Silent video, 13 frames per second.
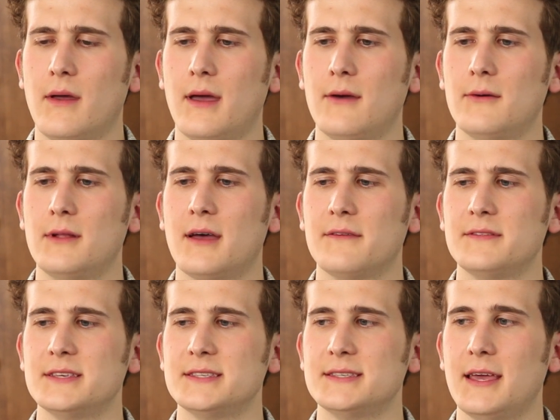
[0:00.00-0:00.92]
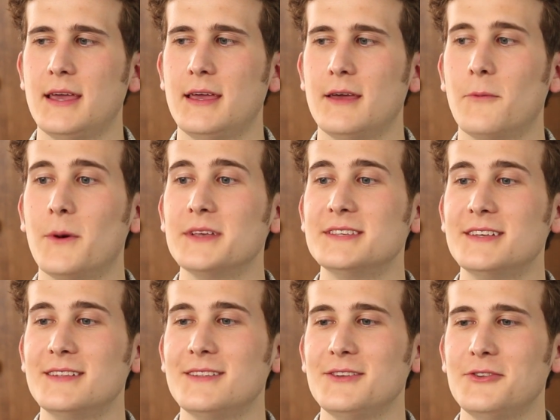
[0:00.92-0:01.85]
I would have to say it
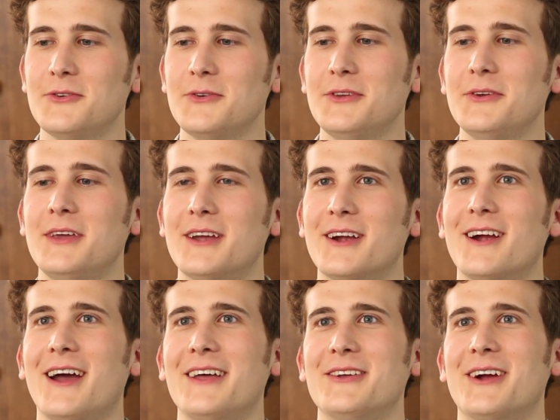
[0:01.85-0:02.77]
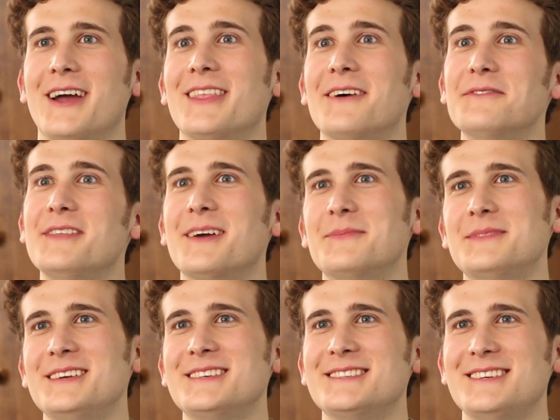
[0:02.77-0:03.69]
wasn't, you hear either I love the
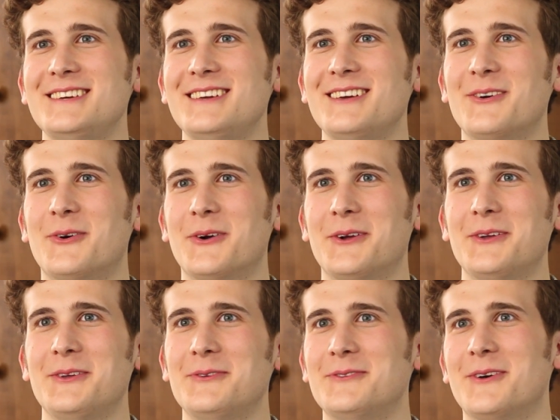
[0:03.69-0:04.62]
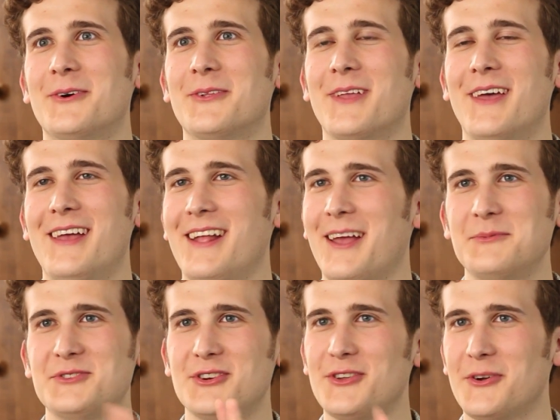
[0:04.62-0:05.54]
MTC or you don't.
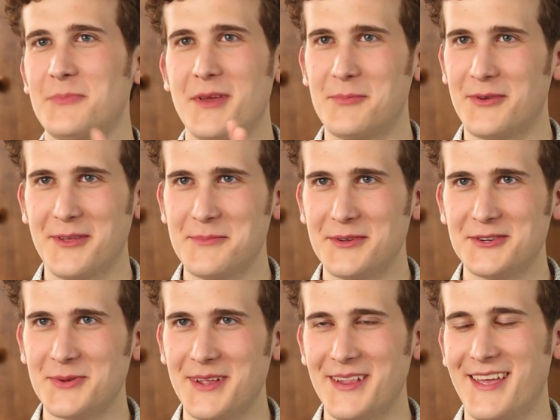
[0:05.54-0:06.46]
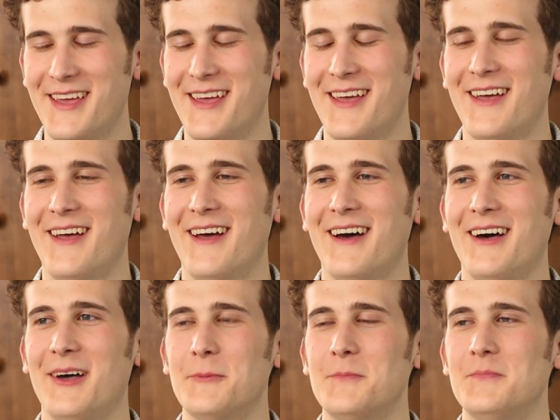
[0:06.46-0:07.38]
I'm sure there are people in between.
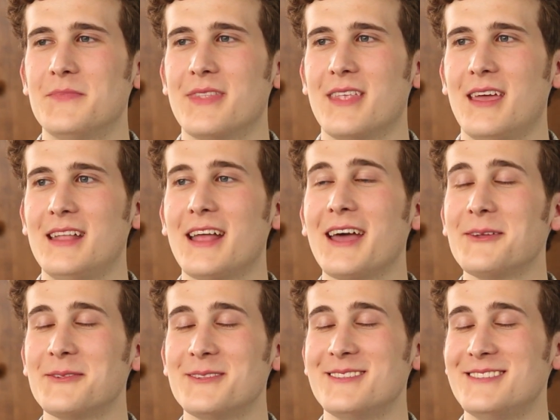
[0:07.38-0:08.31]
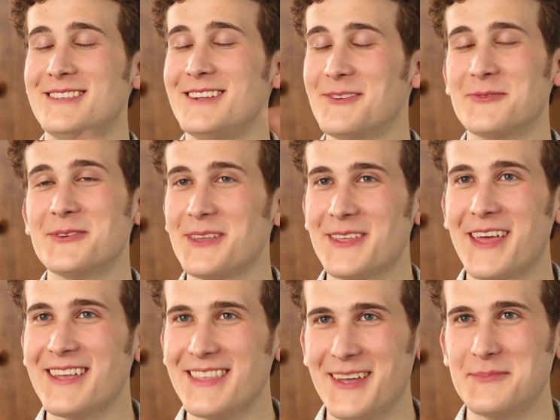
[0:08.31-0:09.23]
And I didn't really
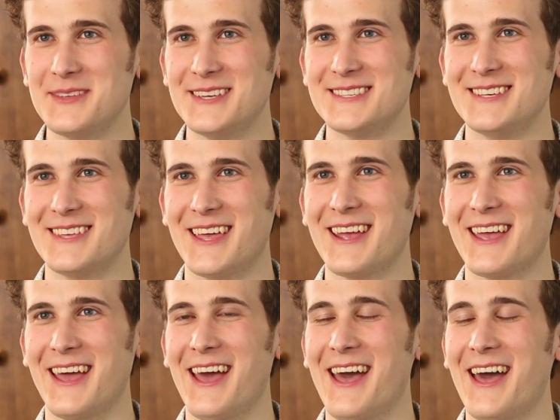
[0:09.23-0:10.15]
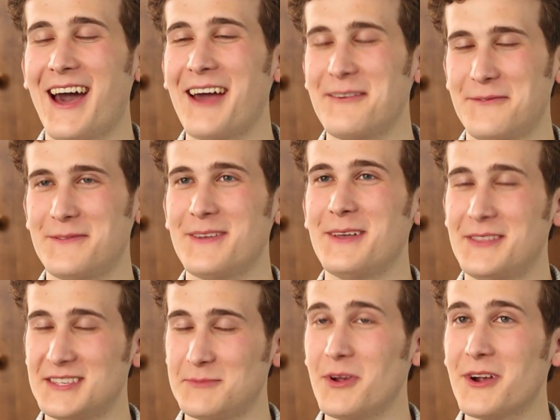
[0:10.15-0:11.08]
like the MTC. Like,
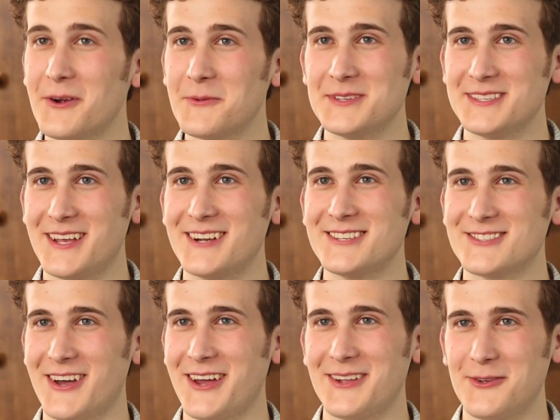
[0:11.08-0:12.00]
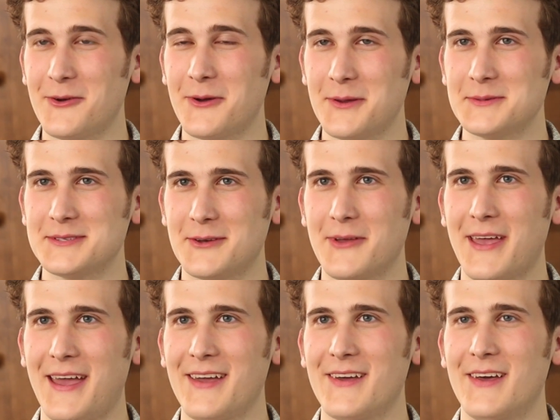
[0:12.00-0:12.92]
the spirit was there, so I knew I was
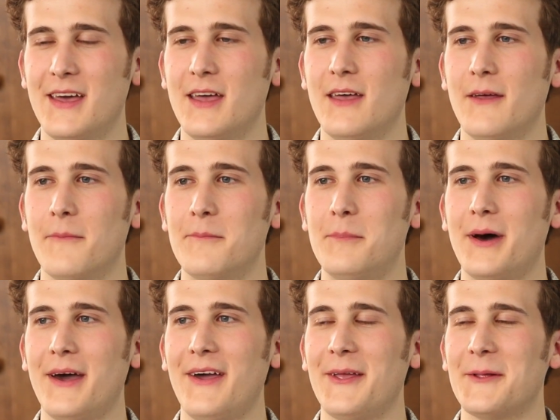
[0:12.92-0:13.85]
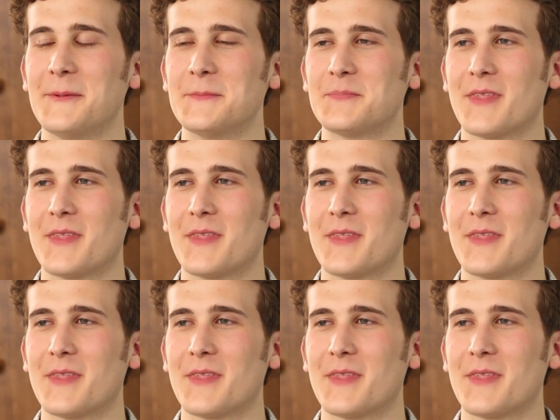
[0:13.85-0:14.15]
okay. But